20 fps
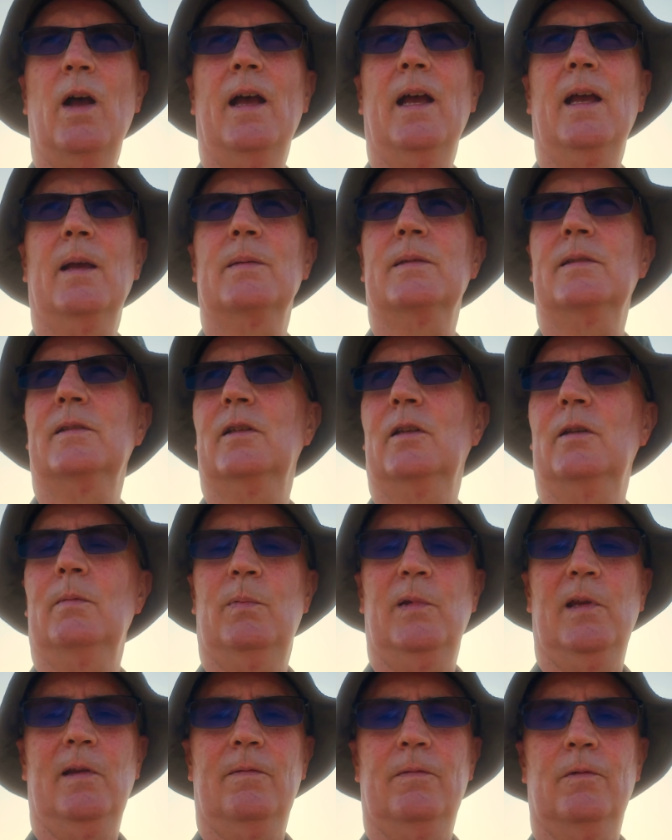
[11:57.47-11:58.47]
Absolutely
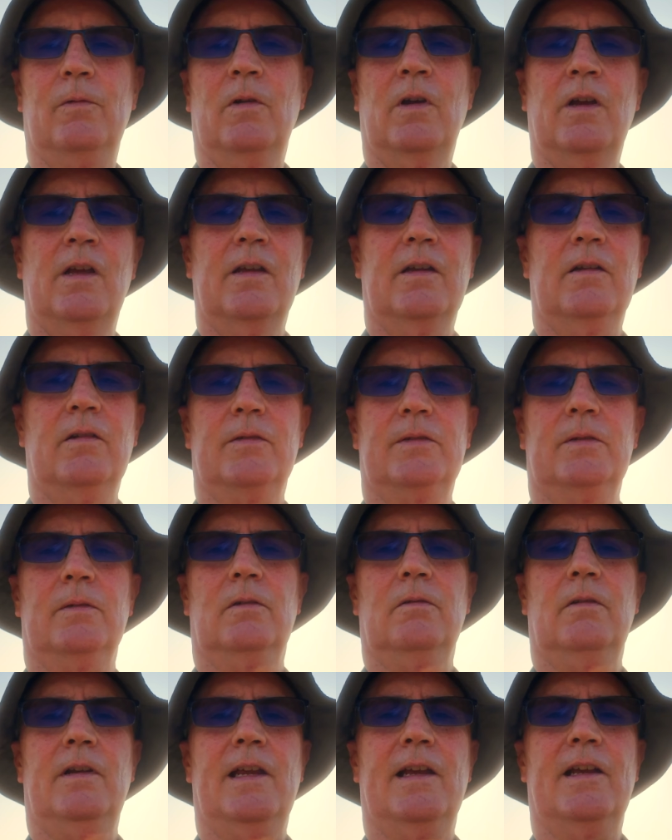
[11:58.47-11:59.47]
beautiful. Got some
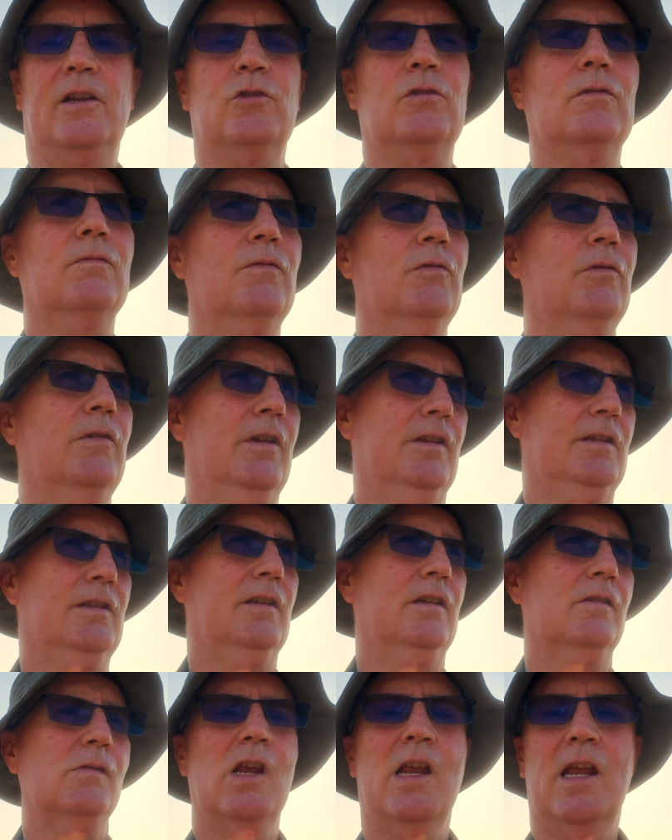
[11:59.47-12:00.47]
great action for you,
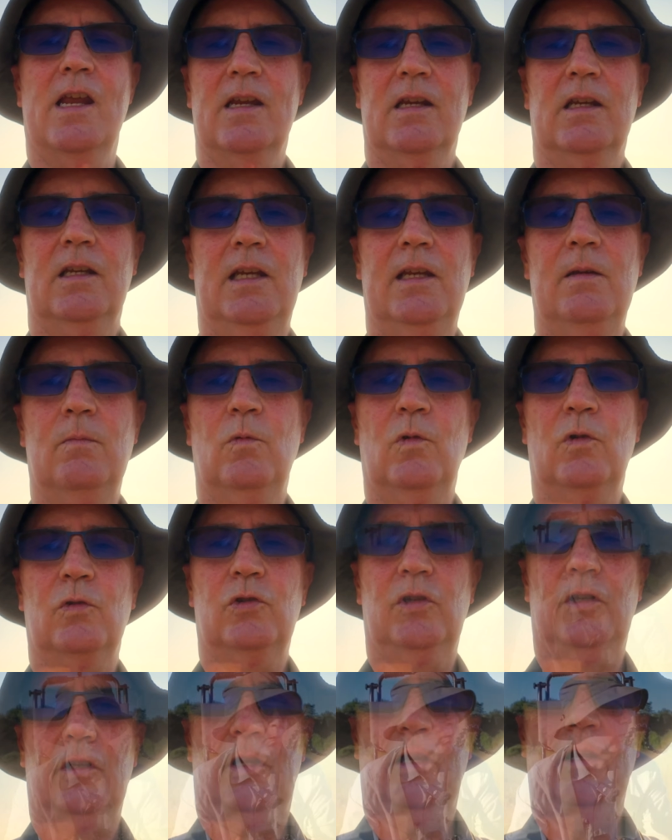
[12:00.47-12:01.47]
so keep watching.